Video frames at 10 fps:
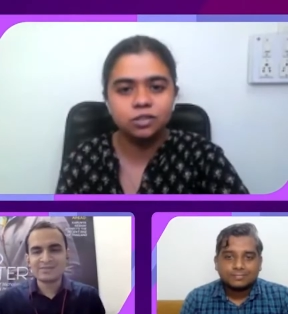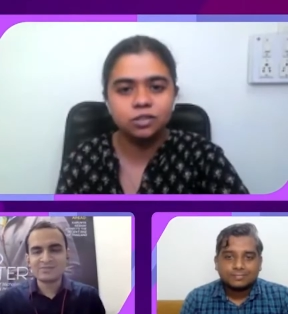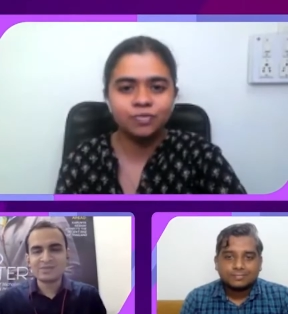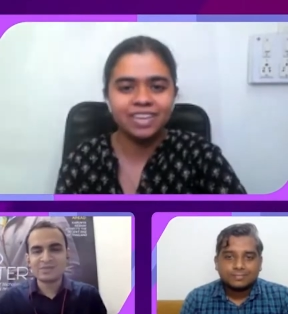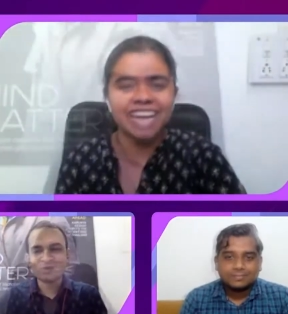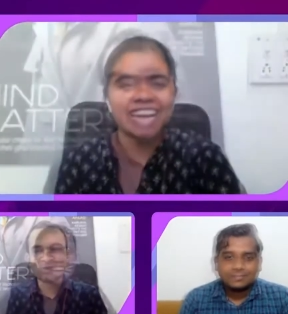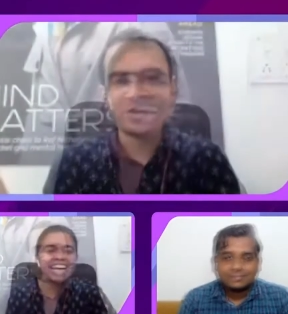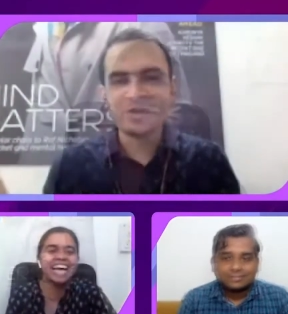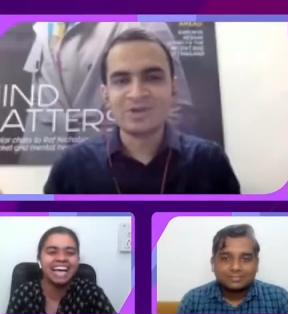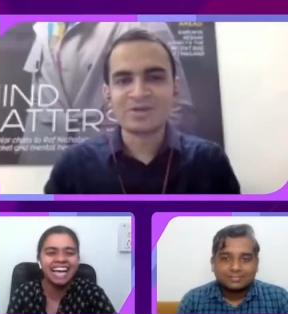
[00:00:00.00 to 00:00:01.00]
Speaker 1: with you
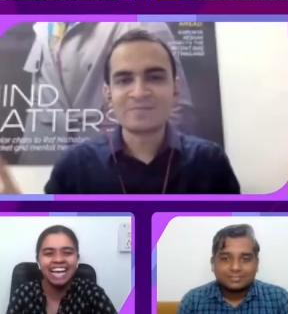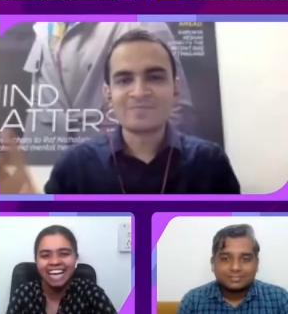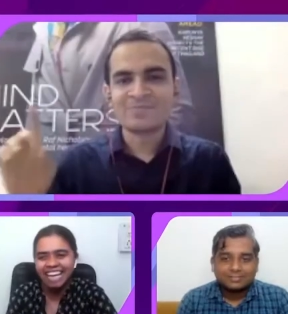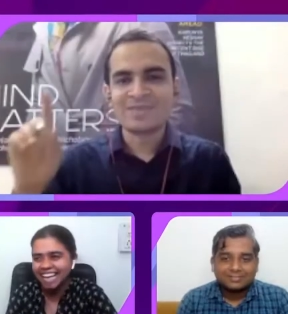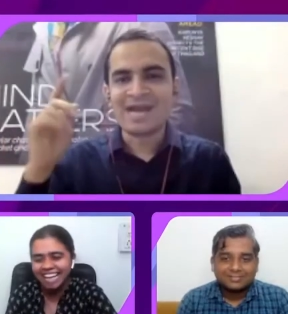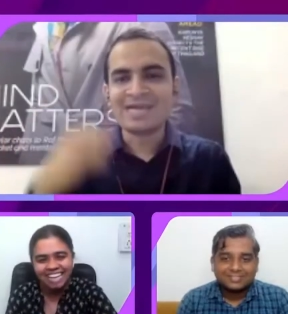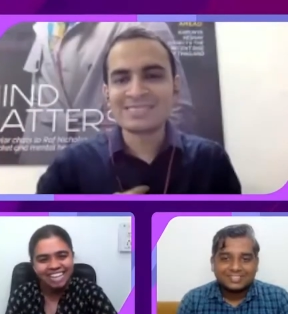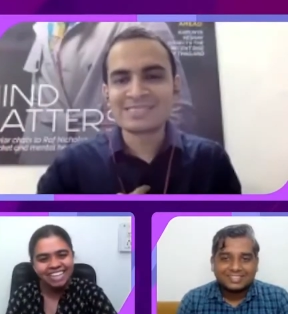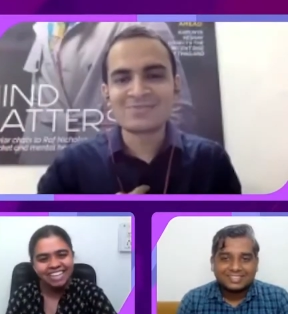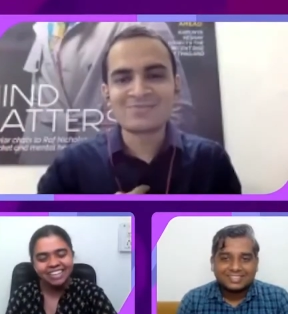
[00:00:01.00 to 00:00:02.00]
here. I
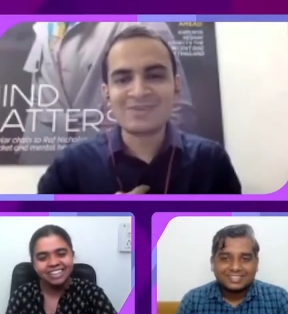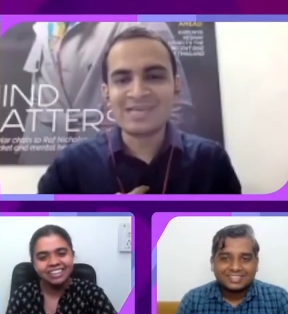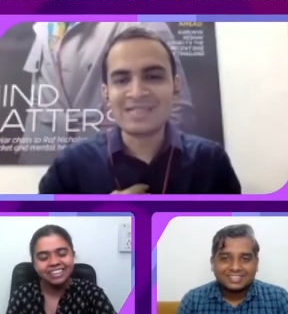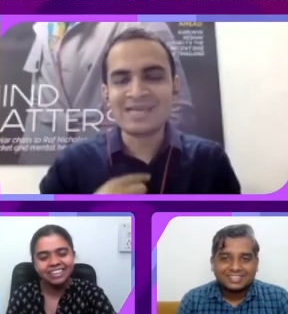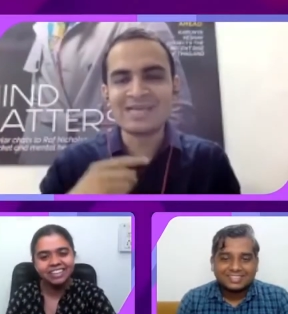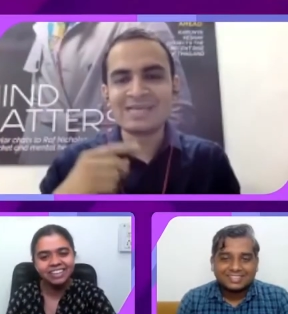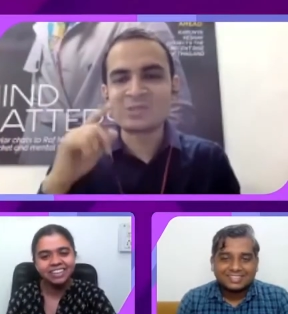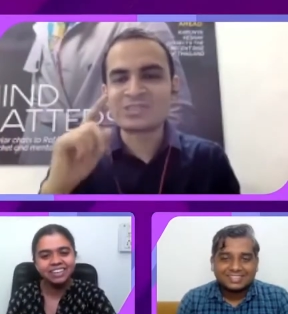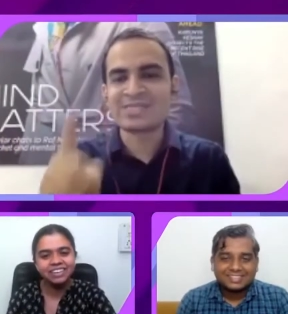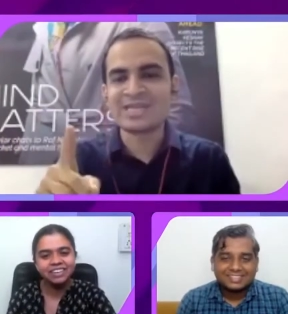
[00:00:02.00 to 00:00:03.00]
just feel that
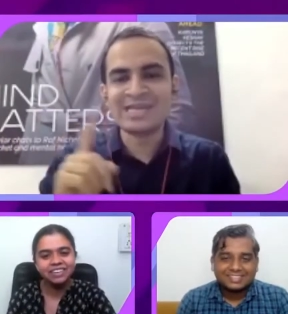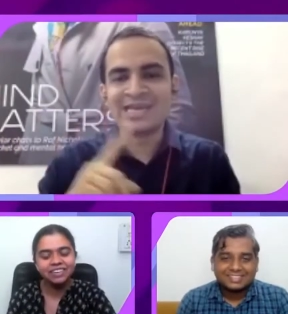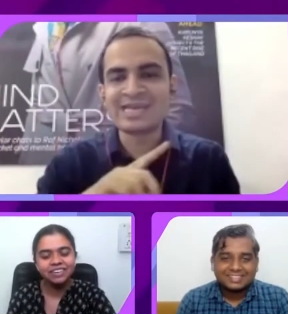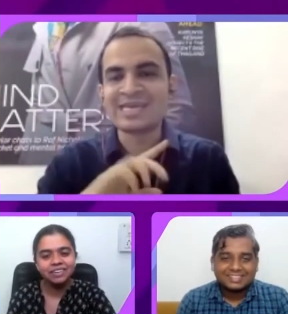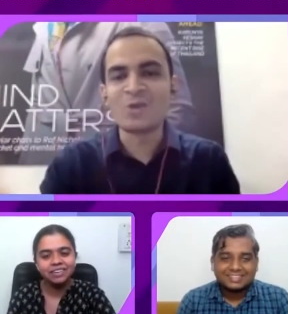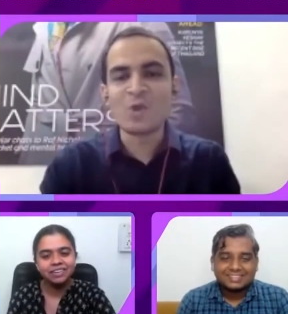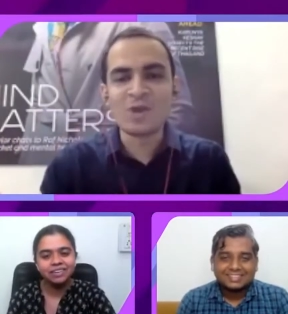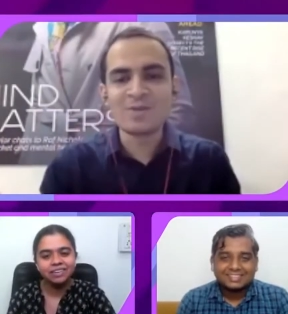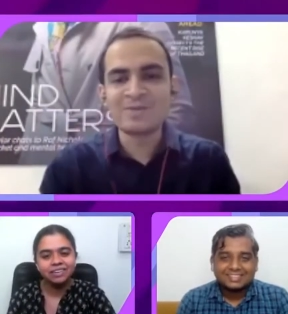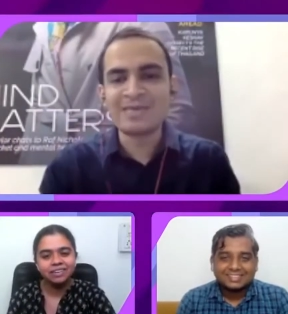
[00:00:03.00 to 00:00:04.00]
Australia
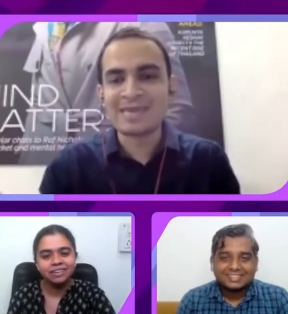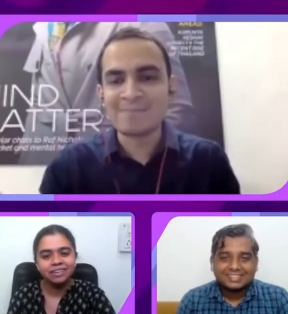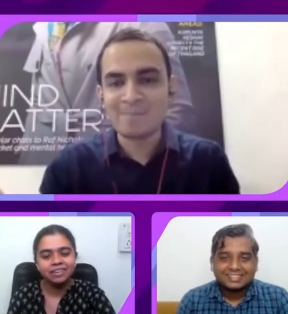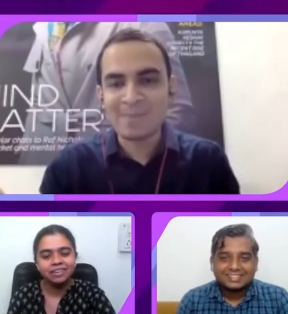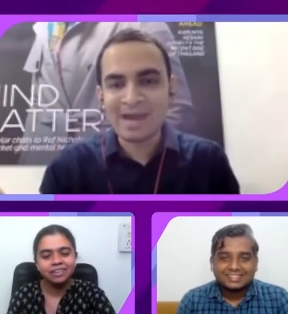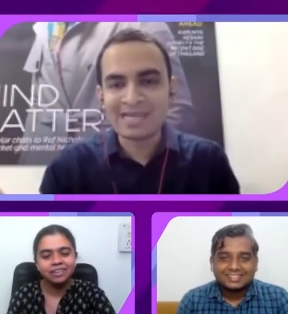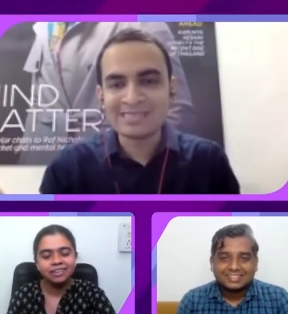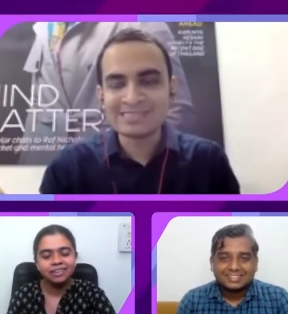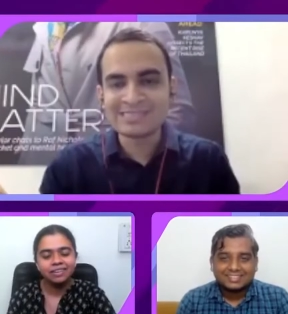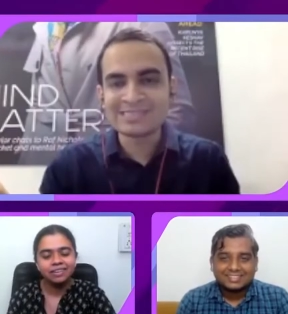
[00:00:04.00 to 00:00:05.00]
cannot be
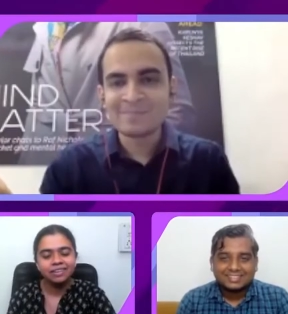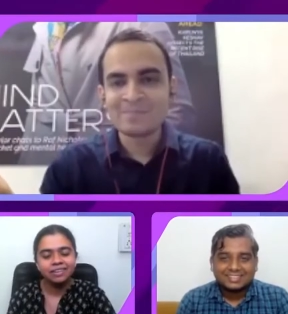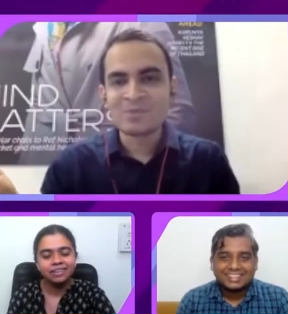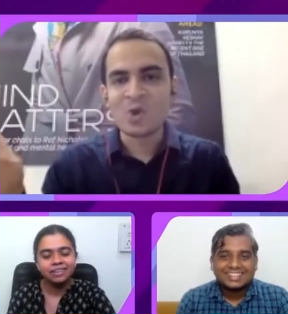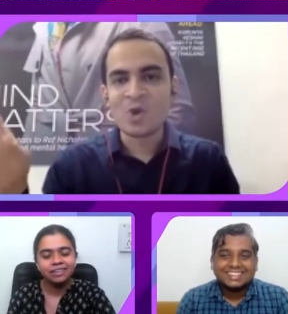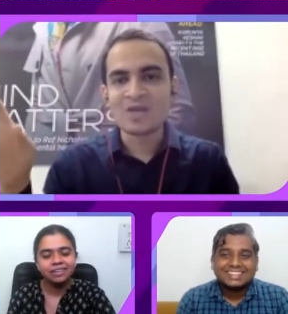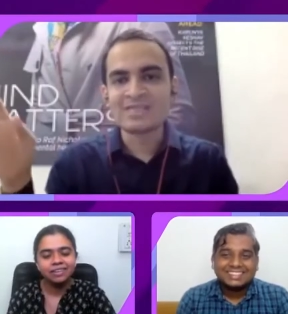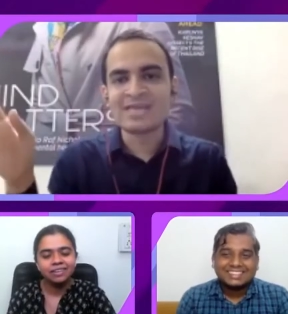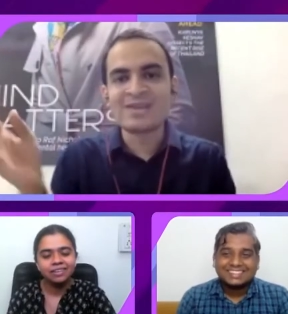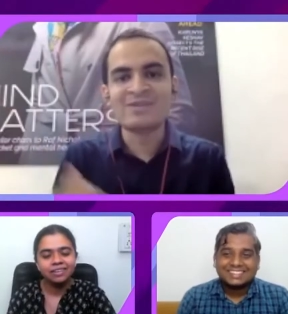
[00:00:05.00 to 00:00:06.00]
imbalanced, or
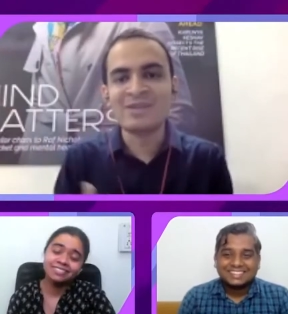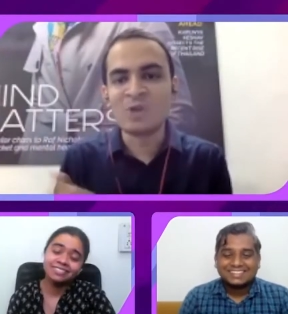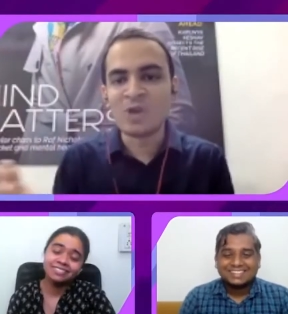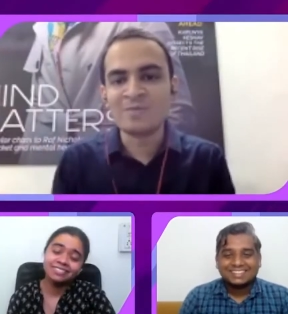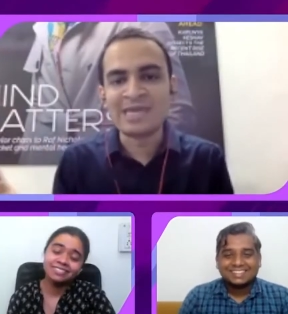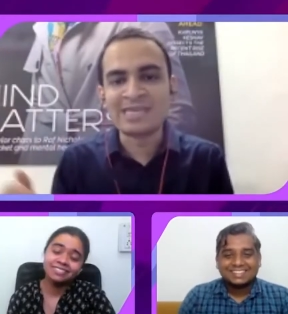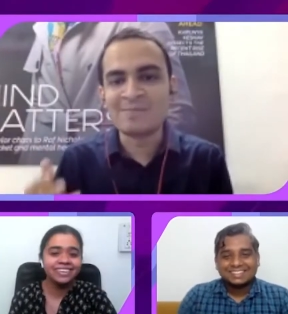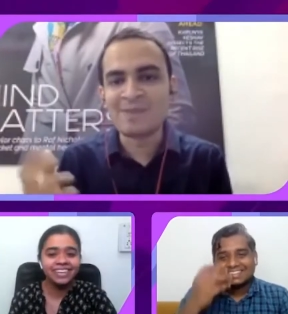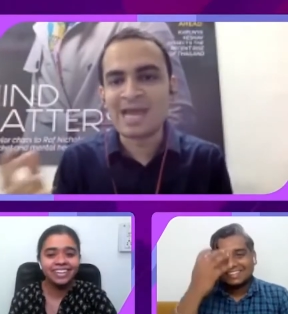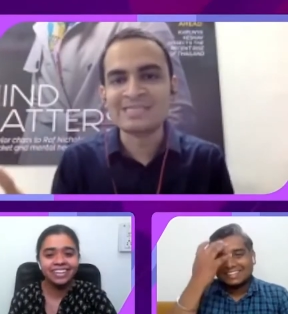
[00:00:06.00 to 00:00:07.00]
there will not be
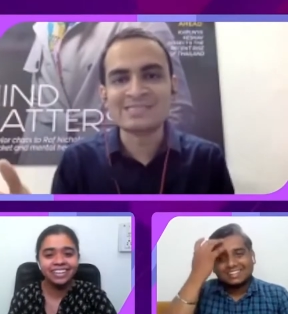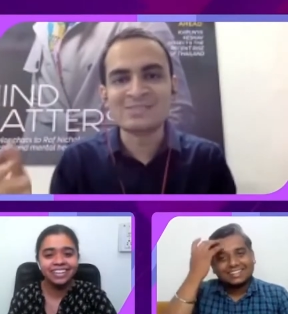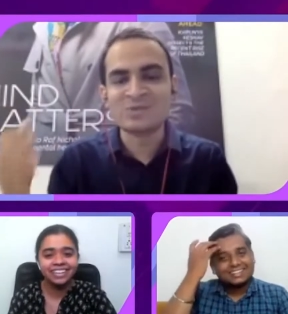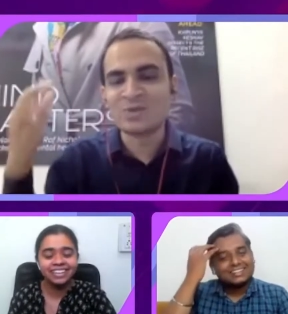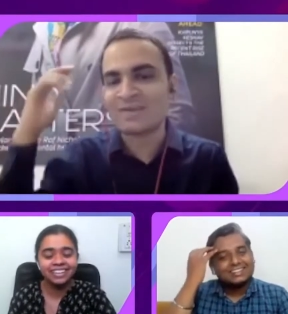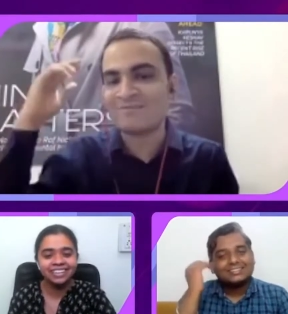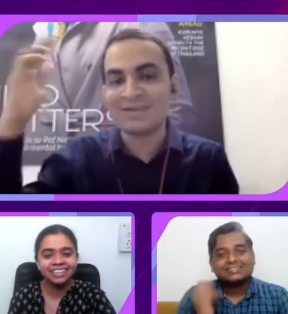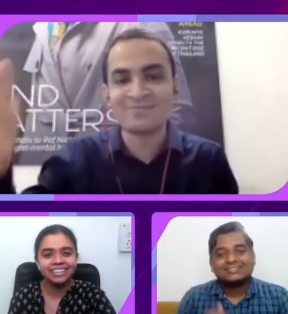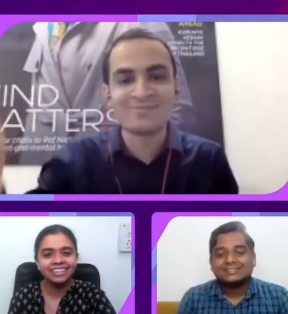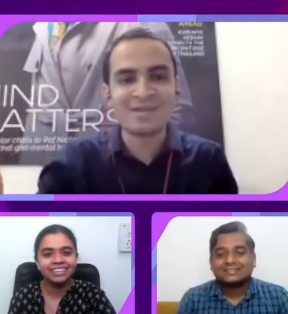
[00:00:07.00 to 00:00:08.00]
any balance issue
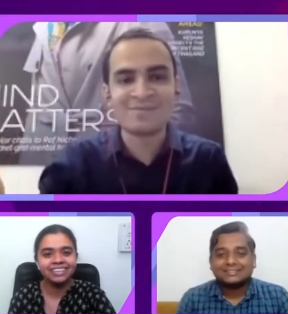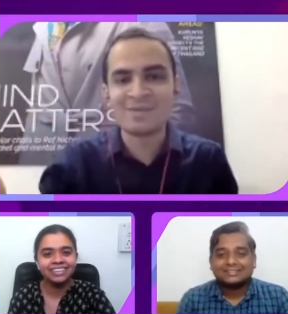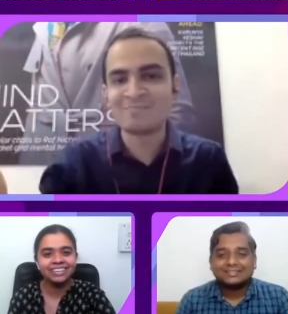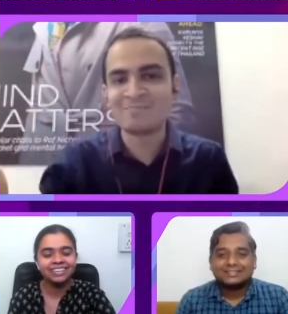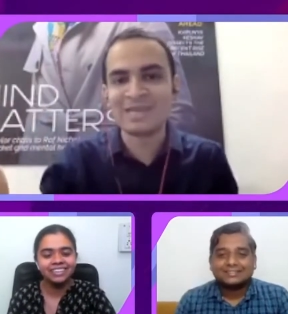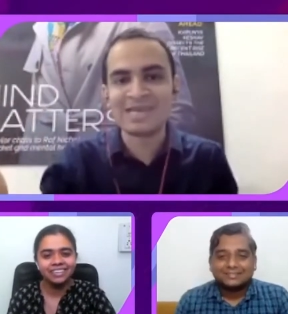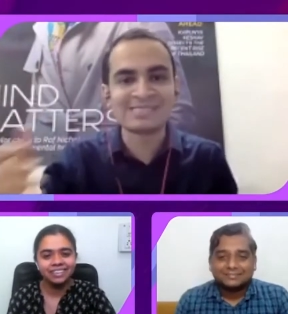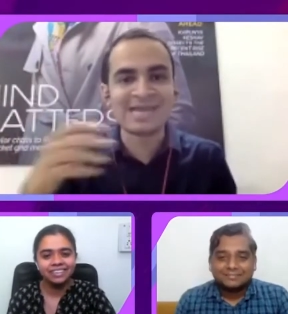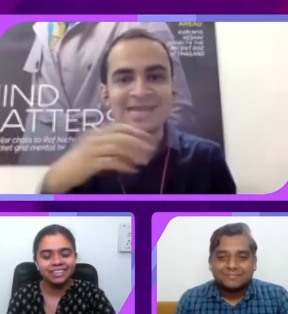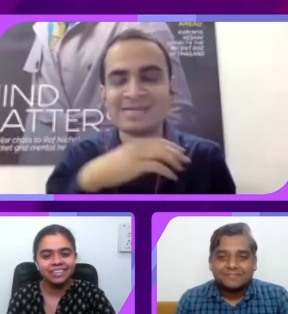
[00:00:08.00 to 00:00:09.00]
even if Redman
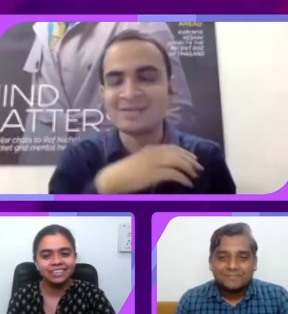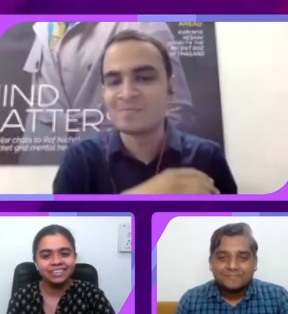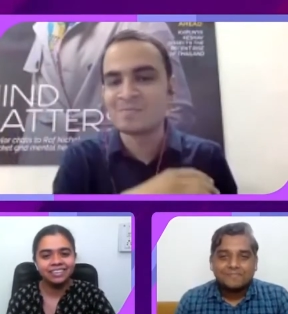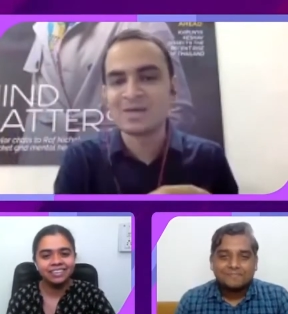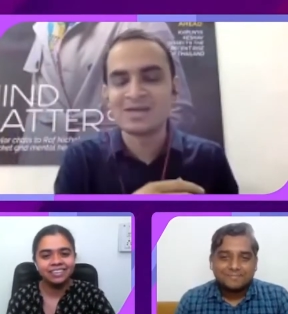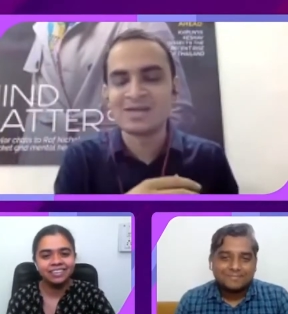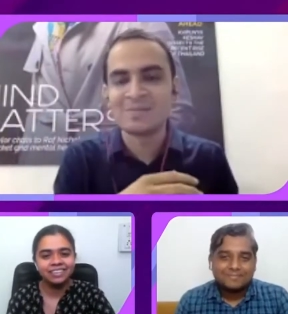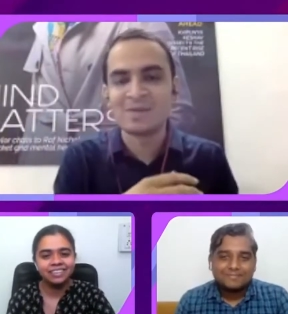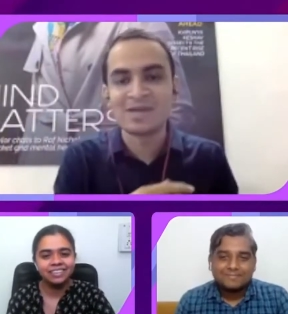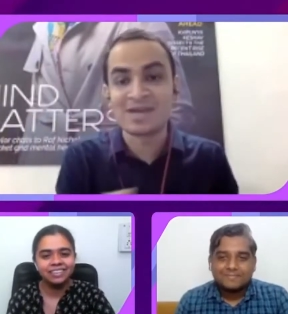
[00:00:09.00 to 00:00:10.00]
plays and uh, Maghira